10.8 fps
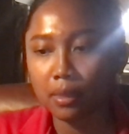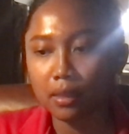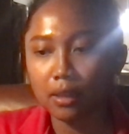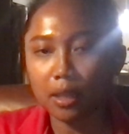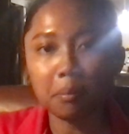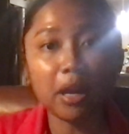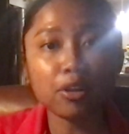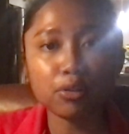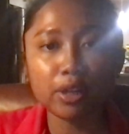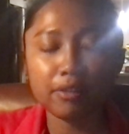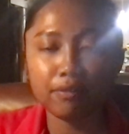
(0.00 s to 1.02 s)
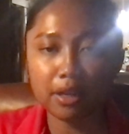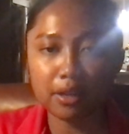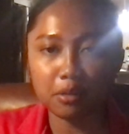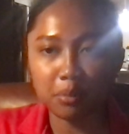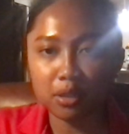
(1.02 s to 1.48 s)

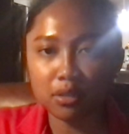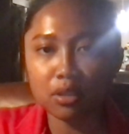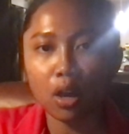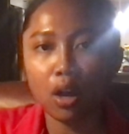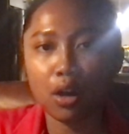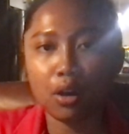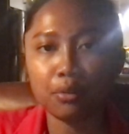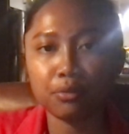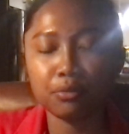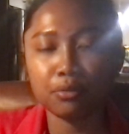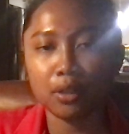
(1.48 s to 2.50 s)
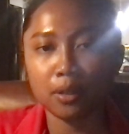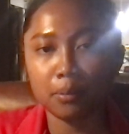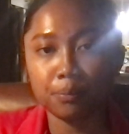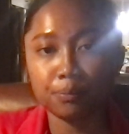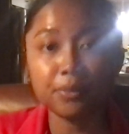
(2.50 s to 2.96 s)
microenvironments of
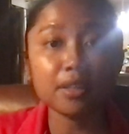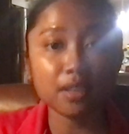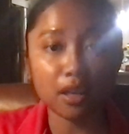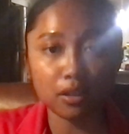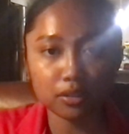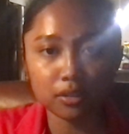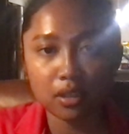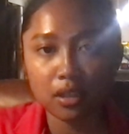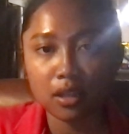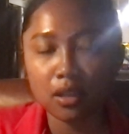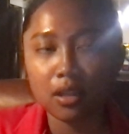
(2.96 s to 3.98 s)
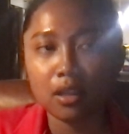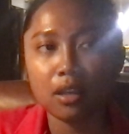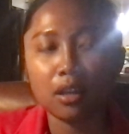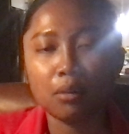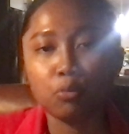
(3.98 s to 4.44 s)
the cells
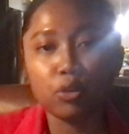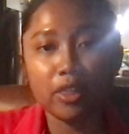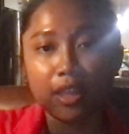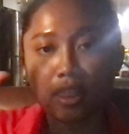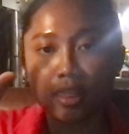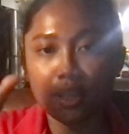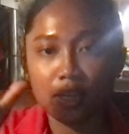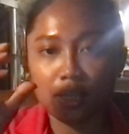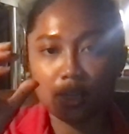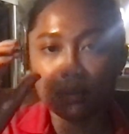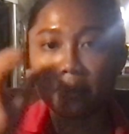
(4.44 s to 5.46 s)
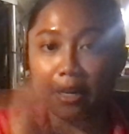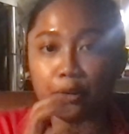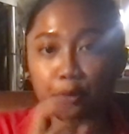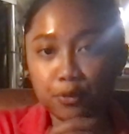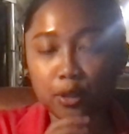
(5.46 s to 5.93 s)
within the
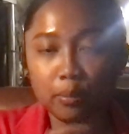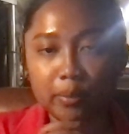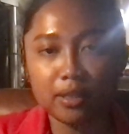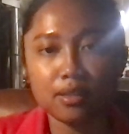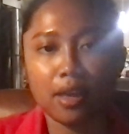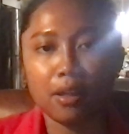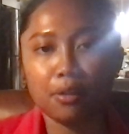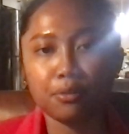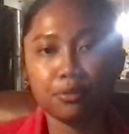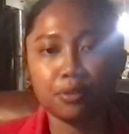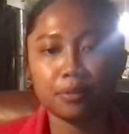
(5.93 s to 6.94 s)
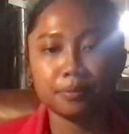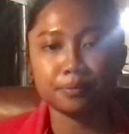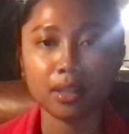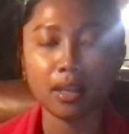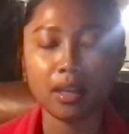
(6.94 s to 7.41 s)
biofilm itself.
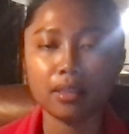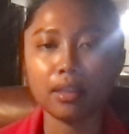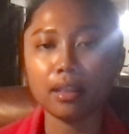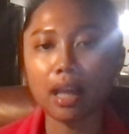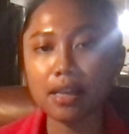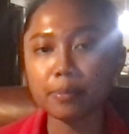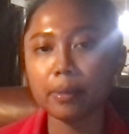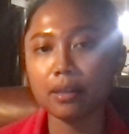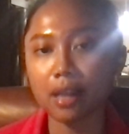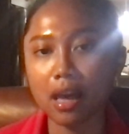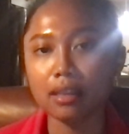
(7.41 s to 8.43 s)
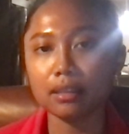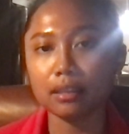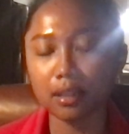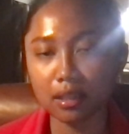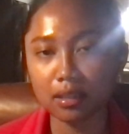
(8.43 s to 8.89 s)
The last but not
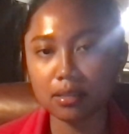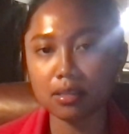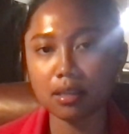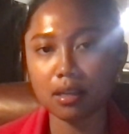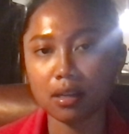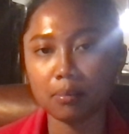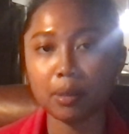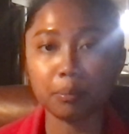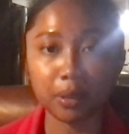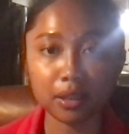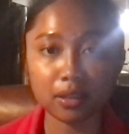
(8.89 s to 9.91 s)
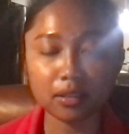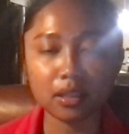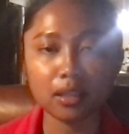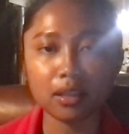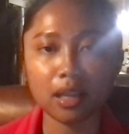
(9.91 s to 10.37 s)
least
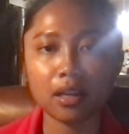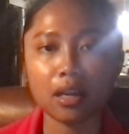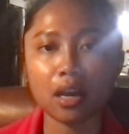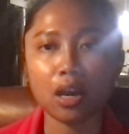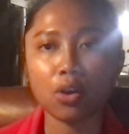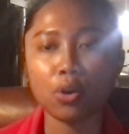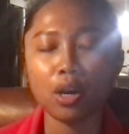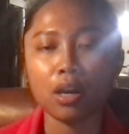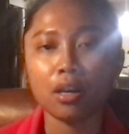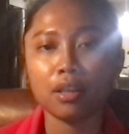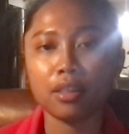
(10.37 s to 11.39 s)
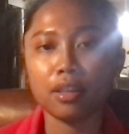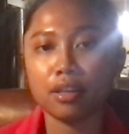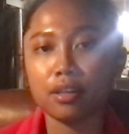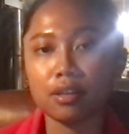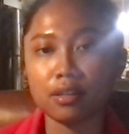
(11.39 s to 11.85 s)
ability that now
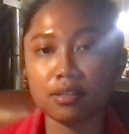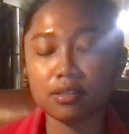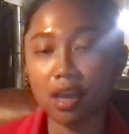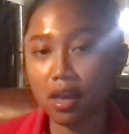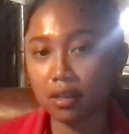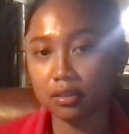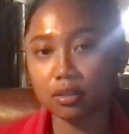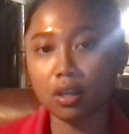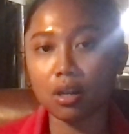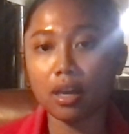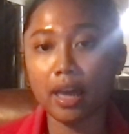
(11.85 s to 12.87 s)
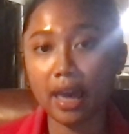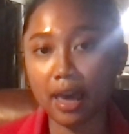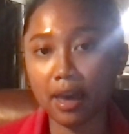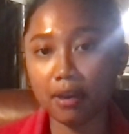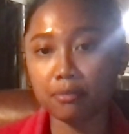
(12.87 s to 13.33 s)
the cells
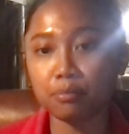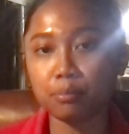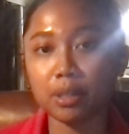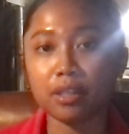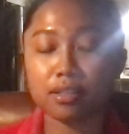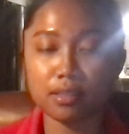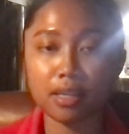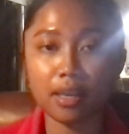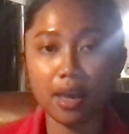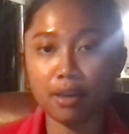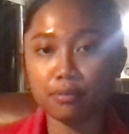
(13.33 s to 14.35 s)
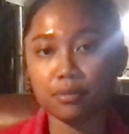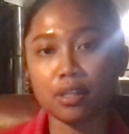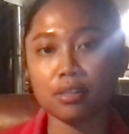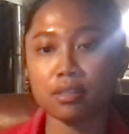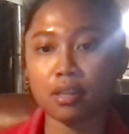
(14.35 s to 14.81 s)
have, because they have
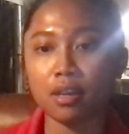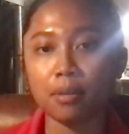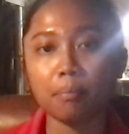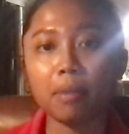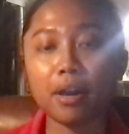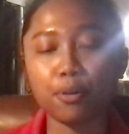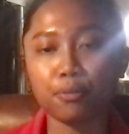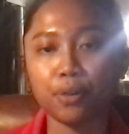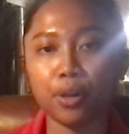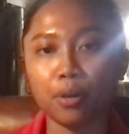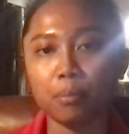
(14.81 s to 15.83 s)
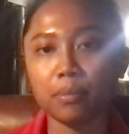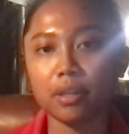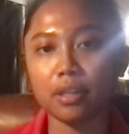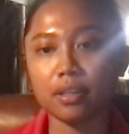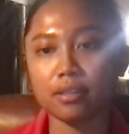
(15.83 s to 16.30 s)
this biofilm,
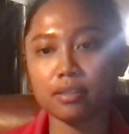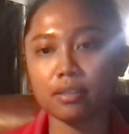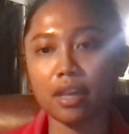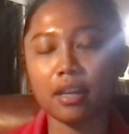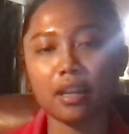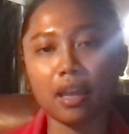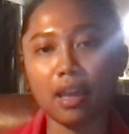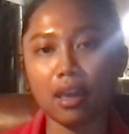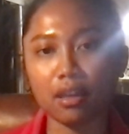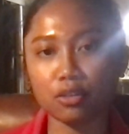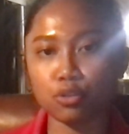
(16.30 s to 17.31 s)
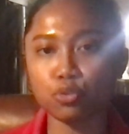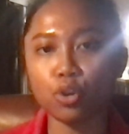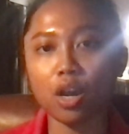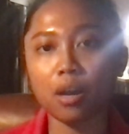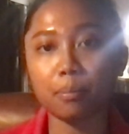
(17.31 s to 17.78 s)
is that
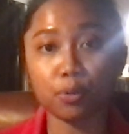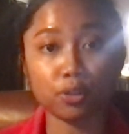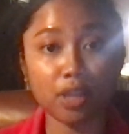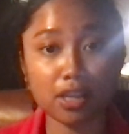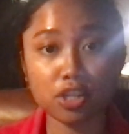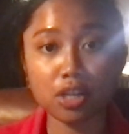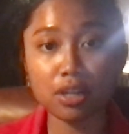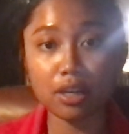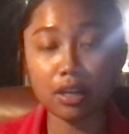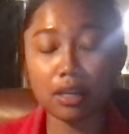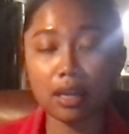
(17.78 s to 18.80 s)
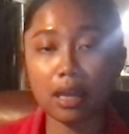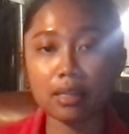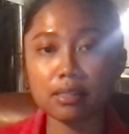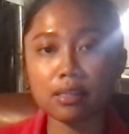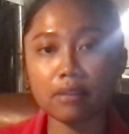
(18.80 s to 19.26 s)
extra protection
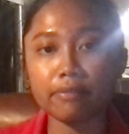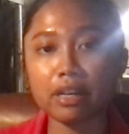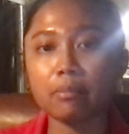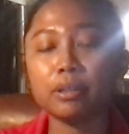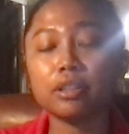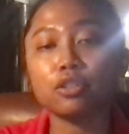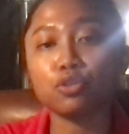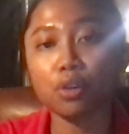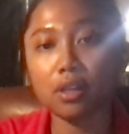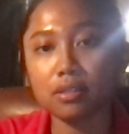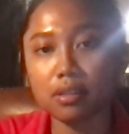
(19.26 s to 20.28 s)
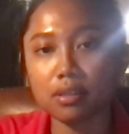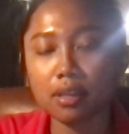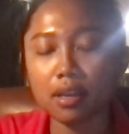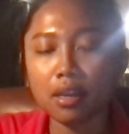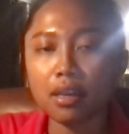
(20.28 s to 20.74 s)
against environmental stresses.
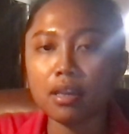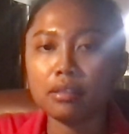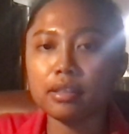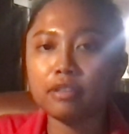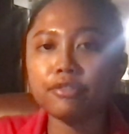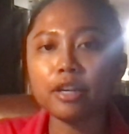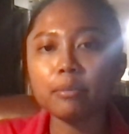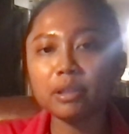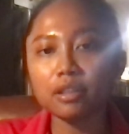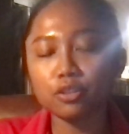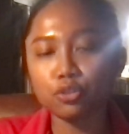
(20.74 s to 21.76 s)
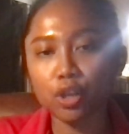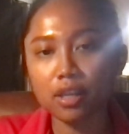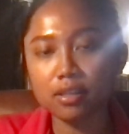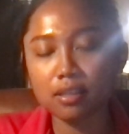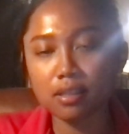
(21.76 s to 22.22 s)
The environmental
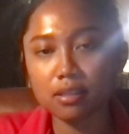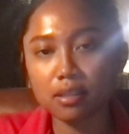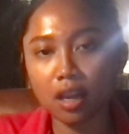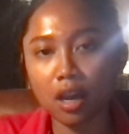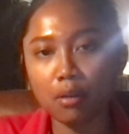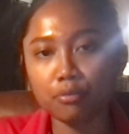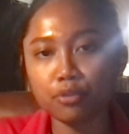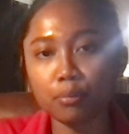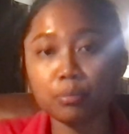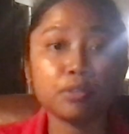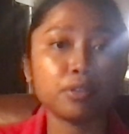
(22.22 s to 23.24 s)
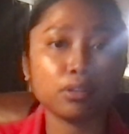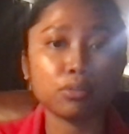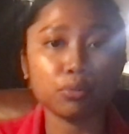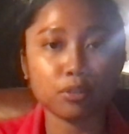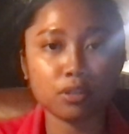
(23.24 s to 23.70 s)
stresses come from different
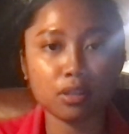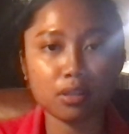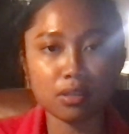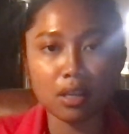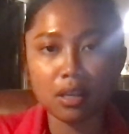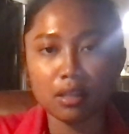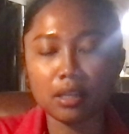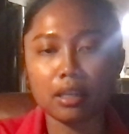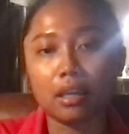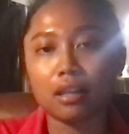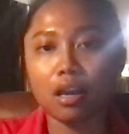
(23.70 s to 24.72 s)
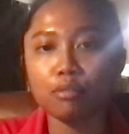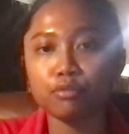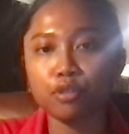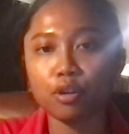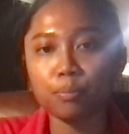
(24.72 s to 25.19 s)
sources. They can come
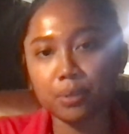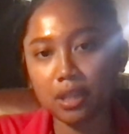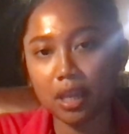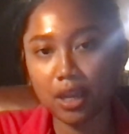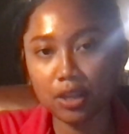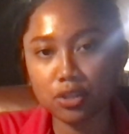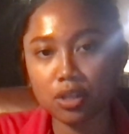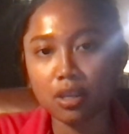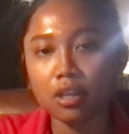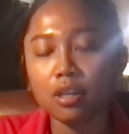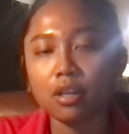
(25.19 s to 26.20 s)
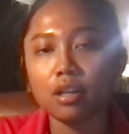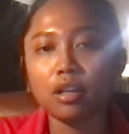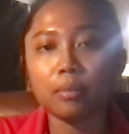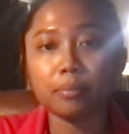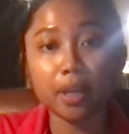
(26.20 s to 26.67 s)
from pH,
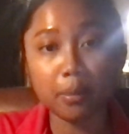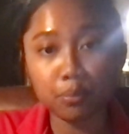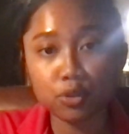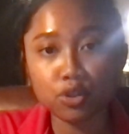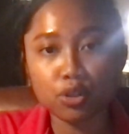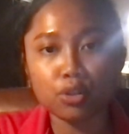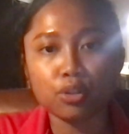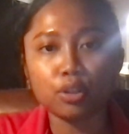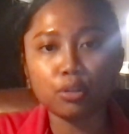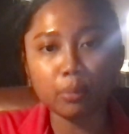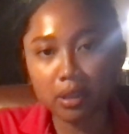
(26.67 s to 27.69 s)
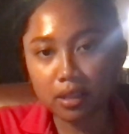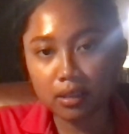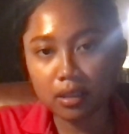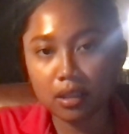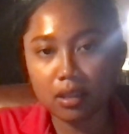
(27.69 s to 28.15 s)
temperature,
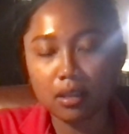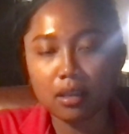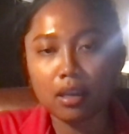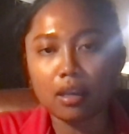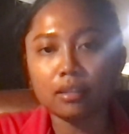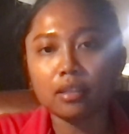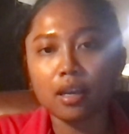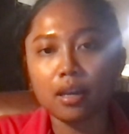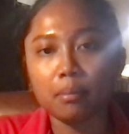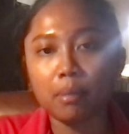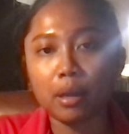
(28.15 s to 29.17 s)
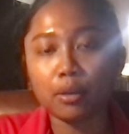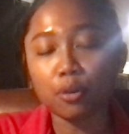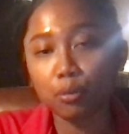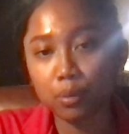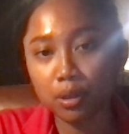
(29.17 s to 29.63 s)
humidity,
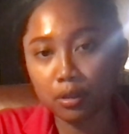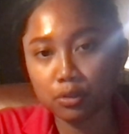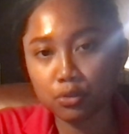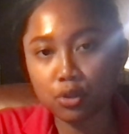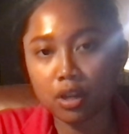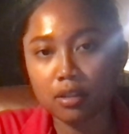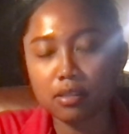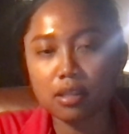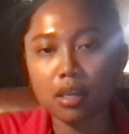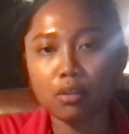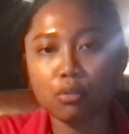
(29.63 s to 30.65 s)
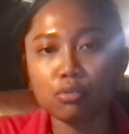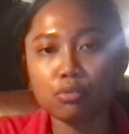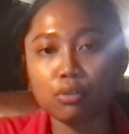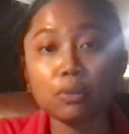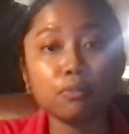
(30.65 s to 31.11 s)
antimicrobial drugs, and also
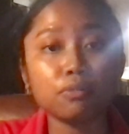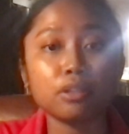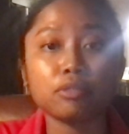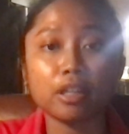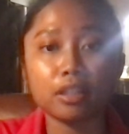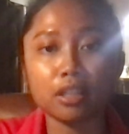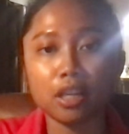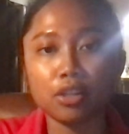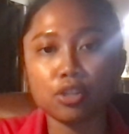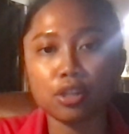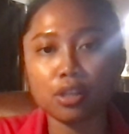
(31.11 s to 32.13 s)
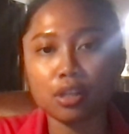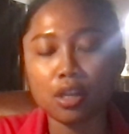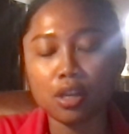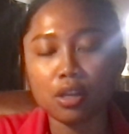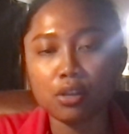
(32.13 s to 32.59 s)
UV radiation.
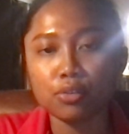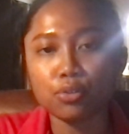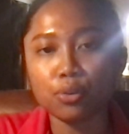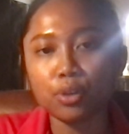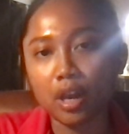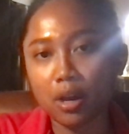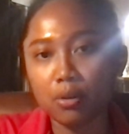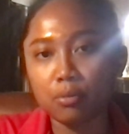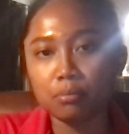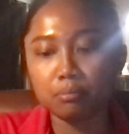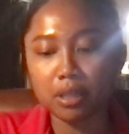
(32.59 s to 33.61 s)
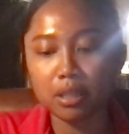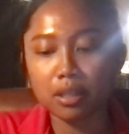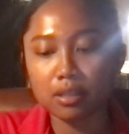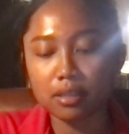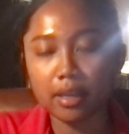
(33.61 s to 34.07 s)
So now,
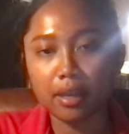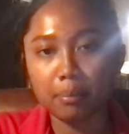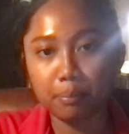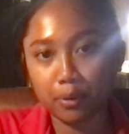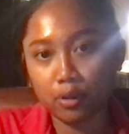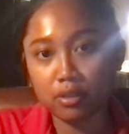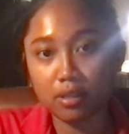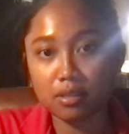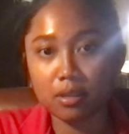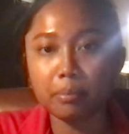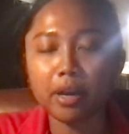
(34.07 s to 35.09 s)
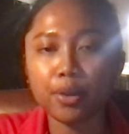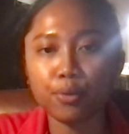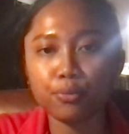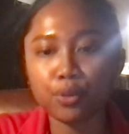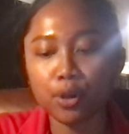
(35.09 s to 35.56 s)
because they possess the
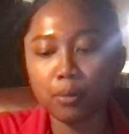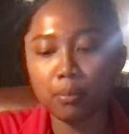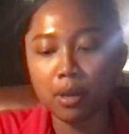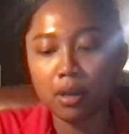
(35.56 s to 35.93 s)
biofilm,